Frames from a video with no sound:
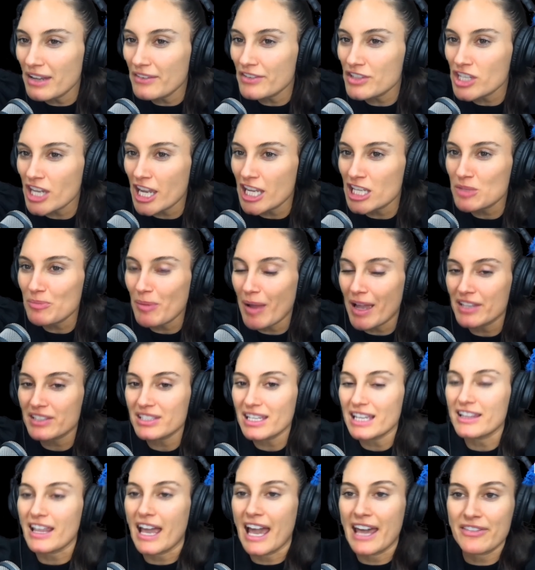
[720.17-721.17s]
never changed banks
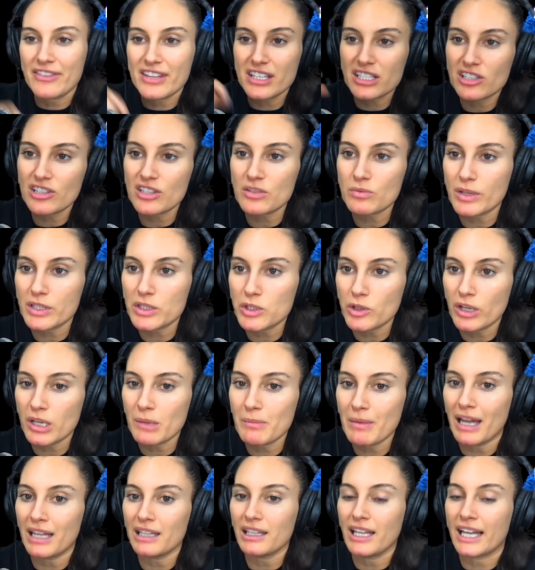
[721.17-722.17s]
either. And this is we're talking
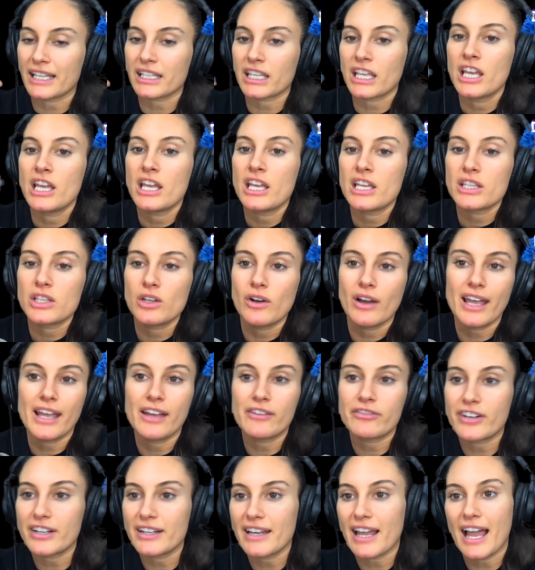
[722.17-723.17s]
about like your
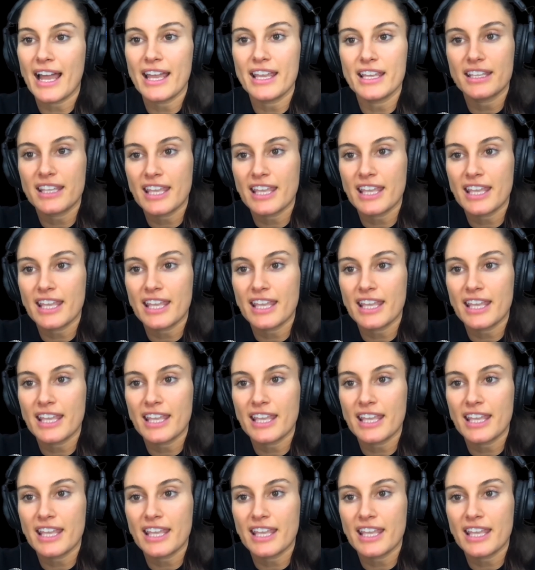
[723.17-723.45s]
everyday